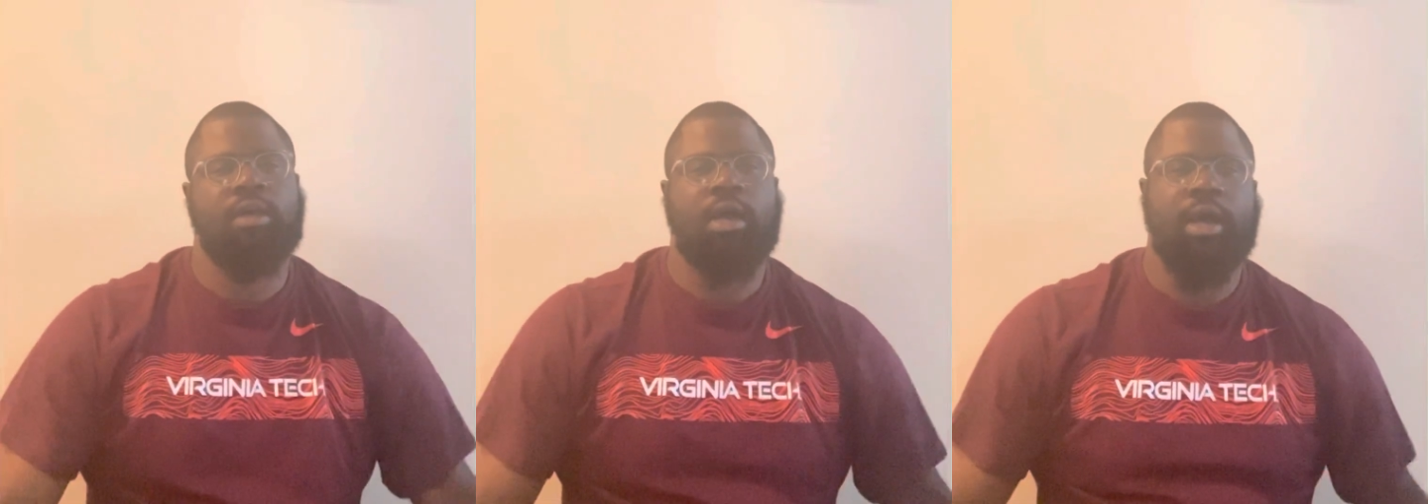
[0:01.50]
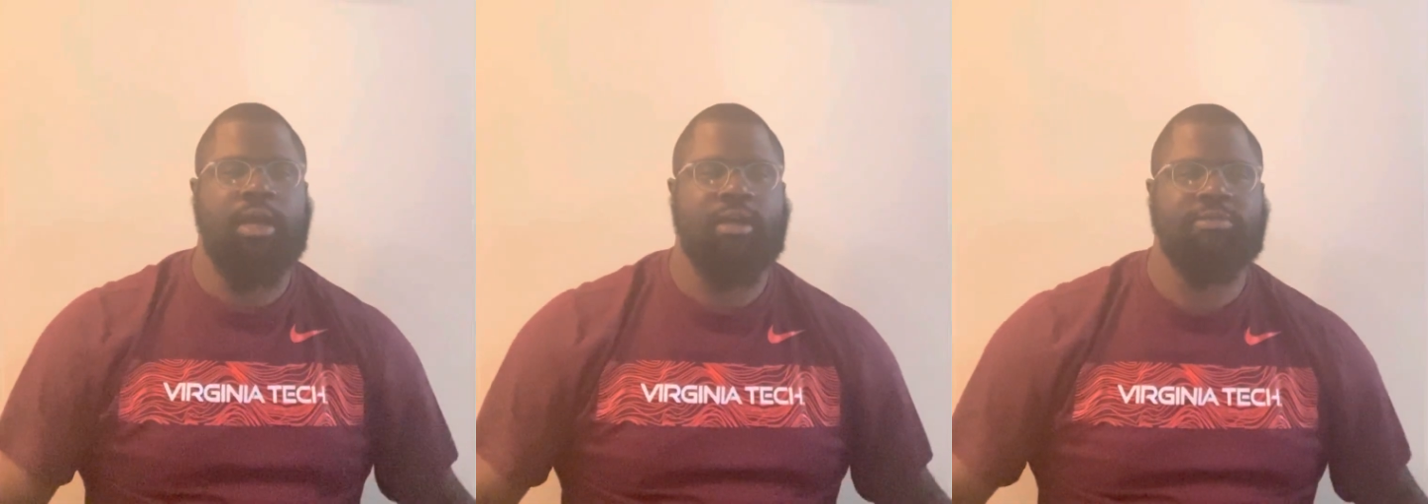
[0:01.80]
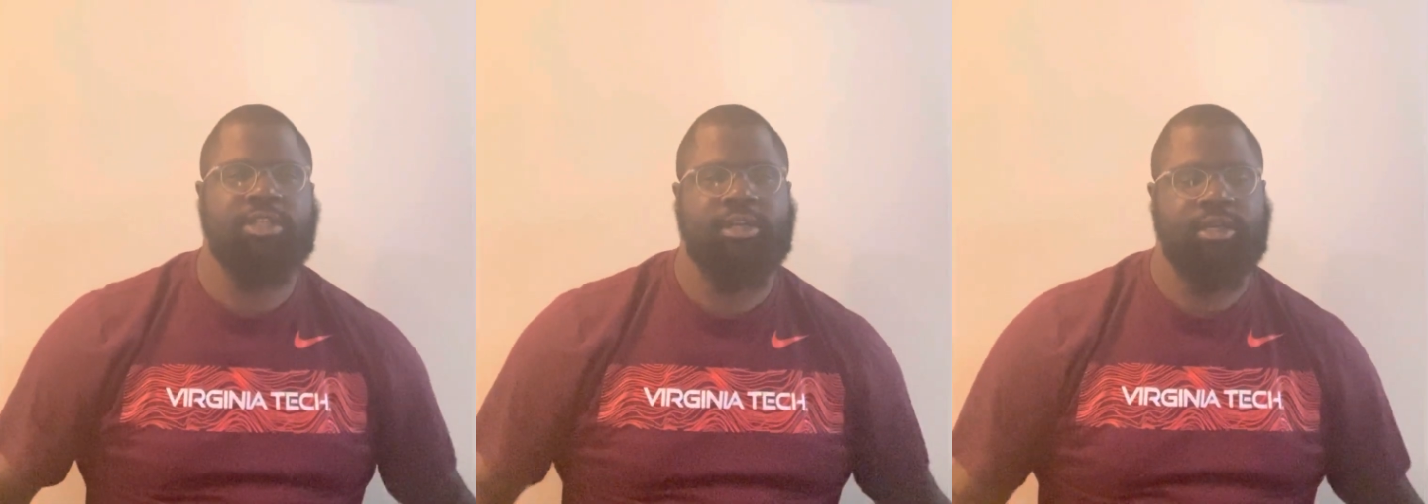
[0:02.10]
Hi, I'm
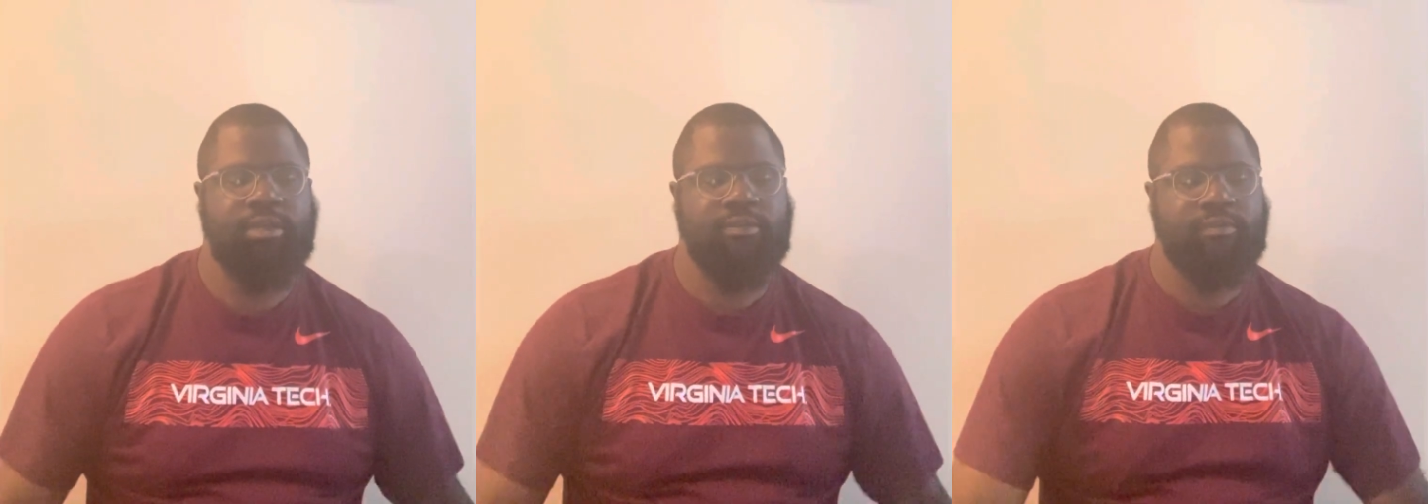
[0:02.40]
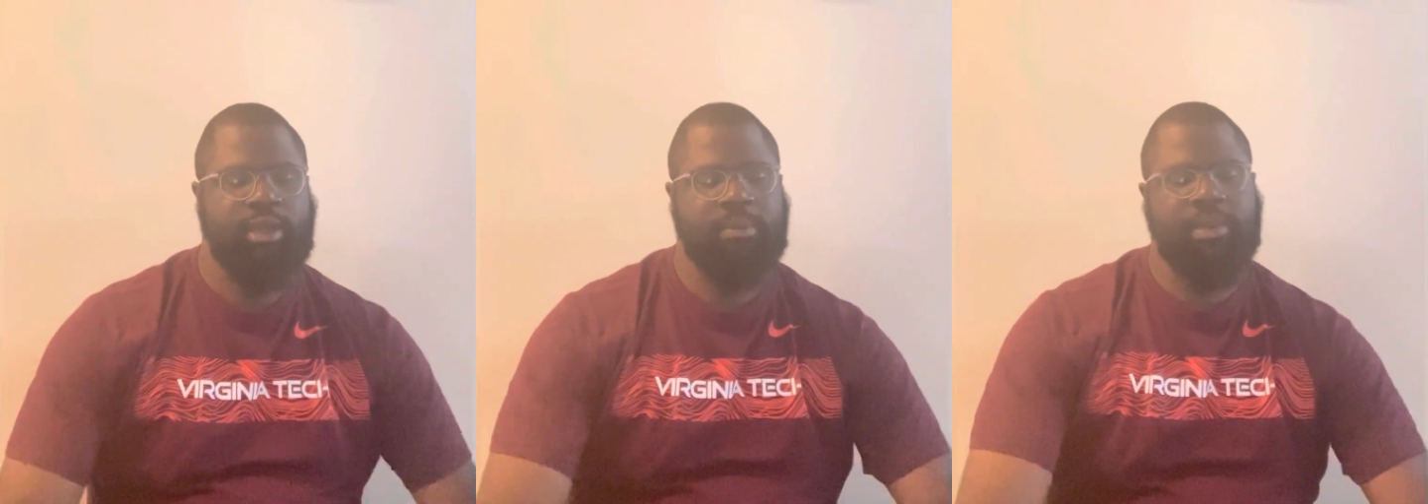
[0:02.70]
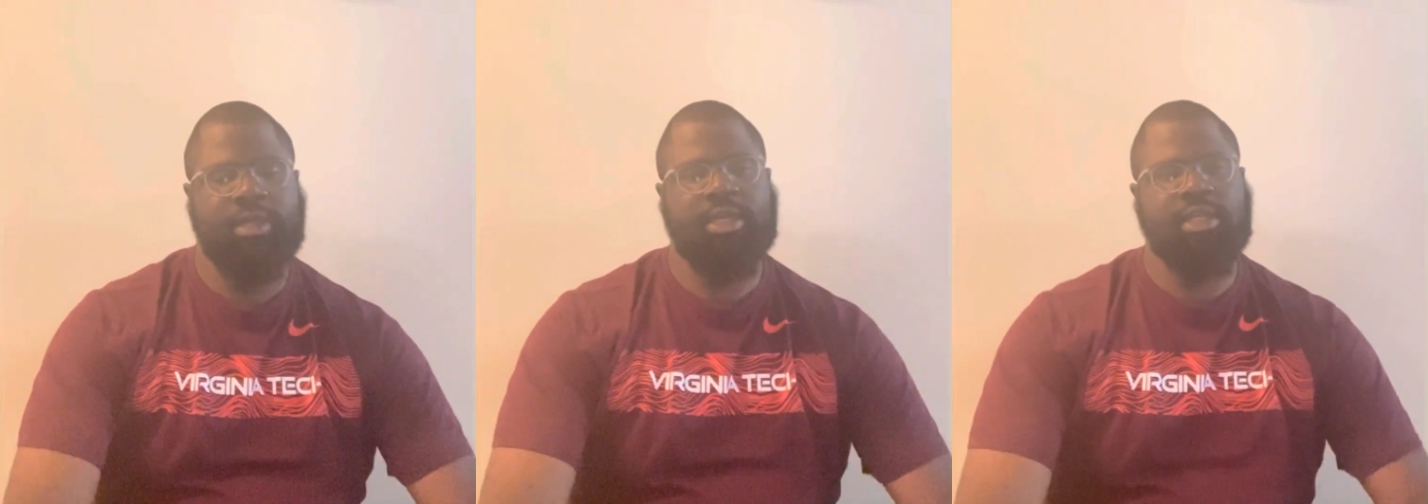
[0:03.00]
Jerry Cuff, and
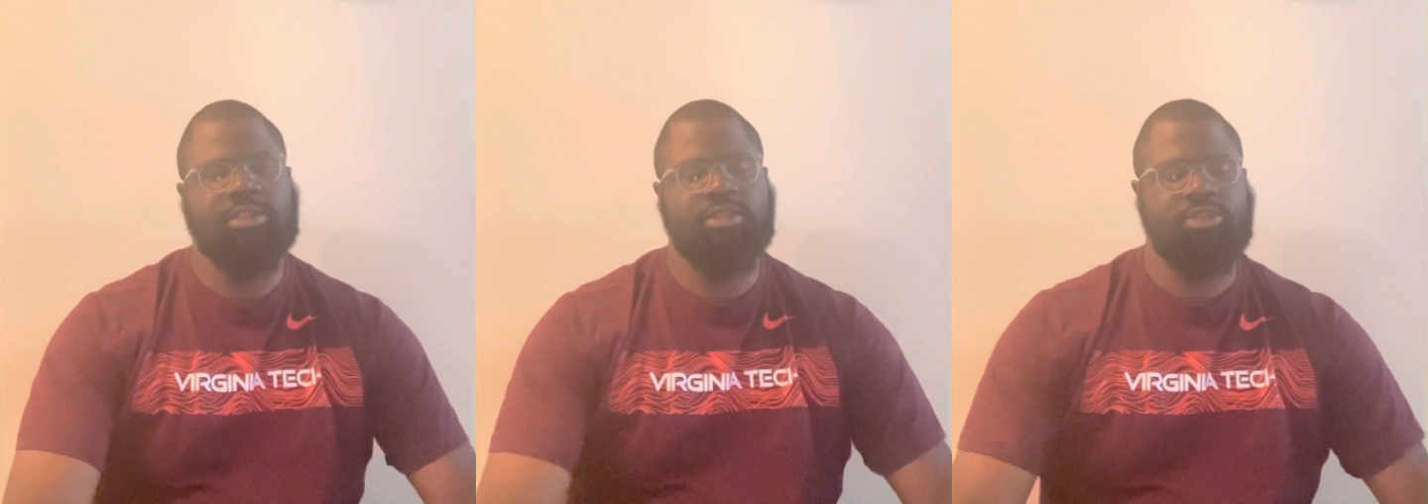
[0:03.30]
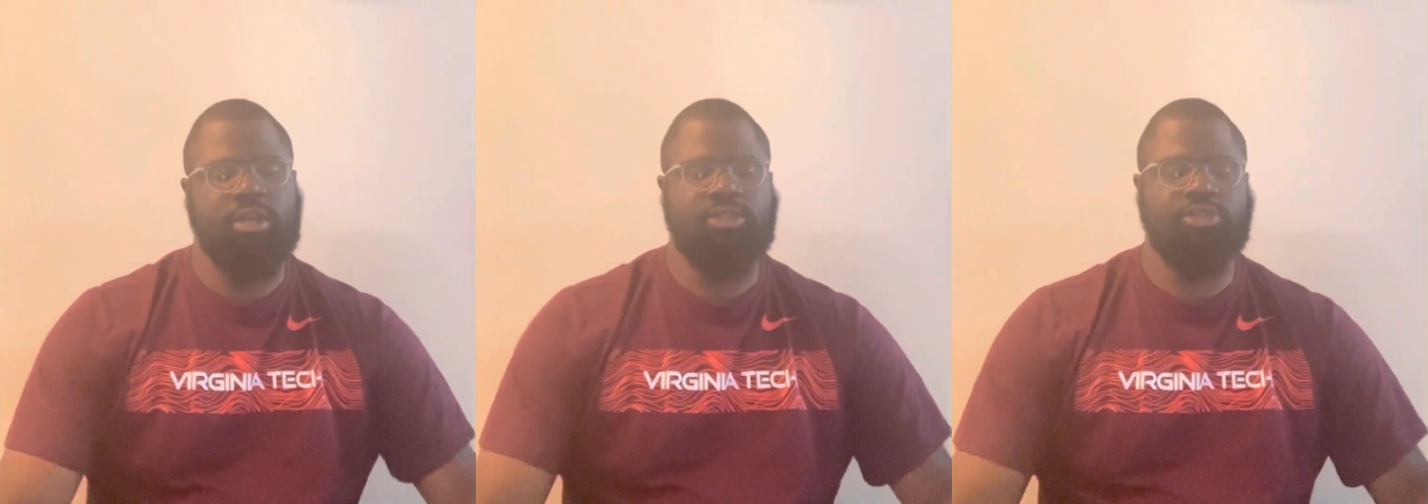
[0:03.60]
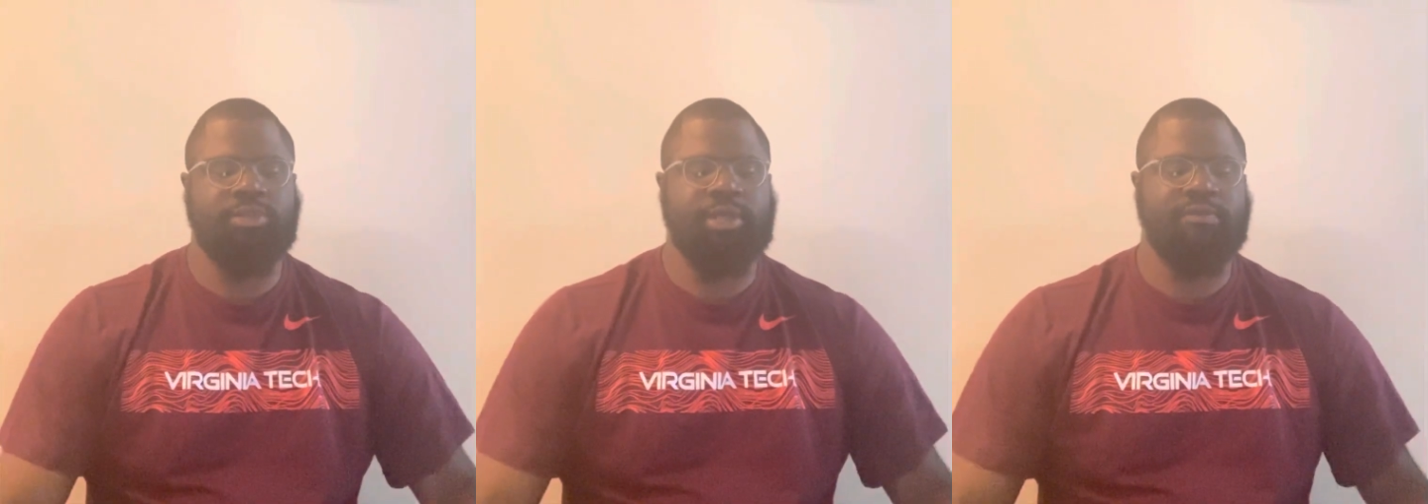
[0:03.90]
my case is Charles
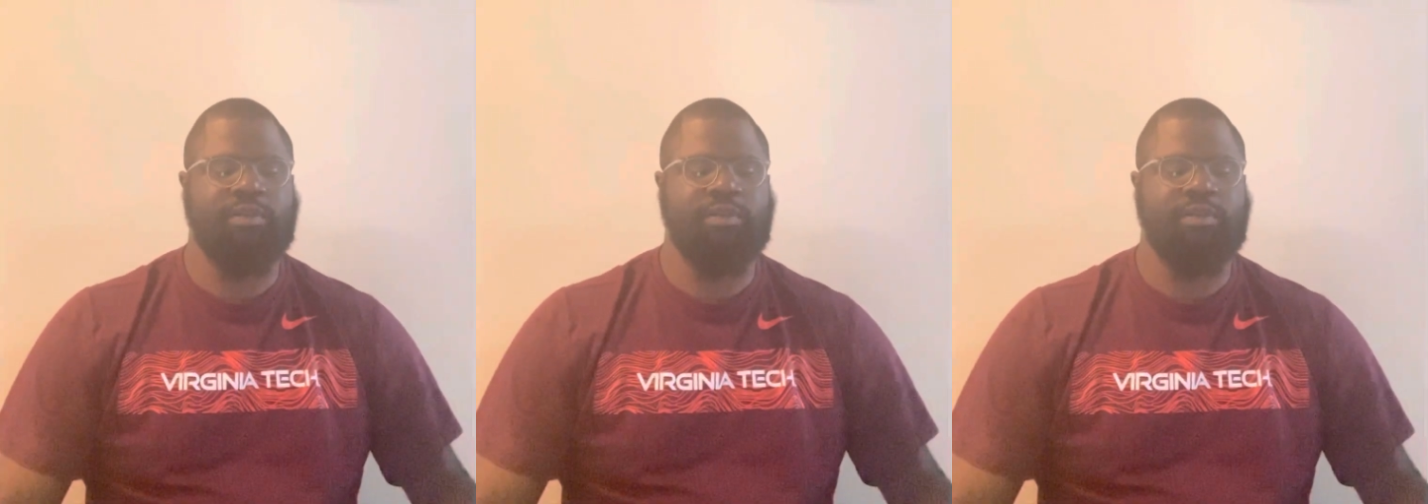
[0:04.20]
Green